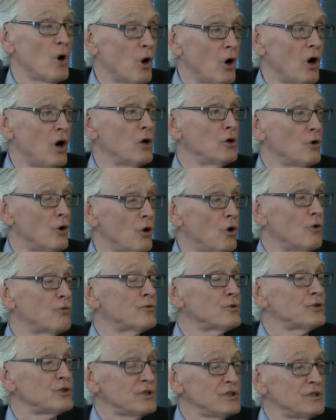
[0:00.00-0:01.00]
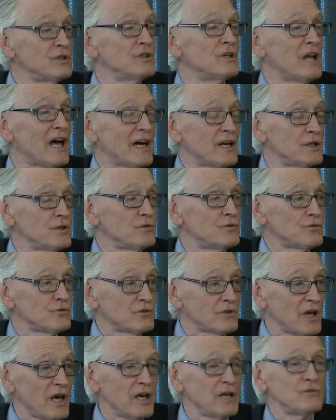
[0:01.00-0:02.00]
all over the United
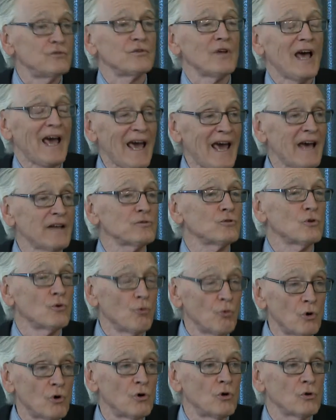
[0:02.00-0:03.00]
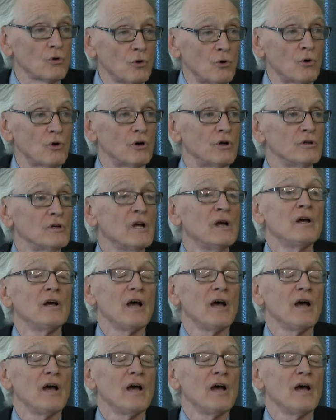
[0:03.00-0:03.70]
States, at the World Court,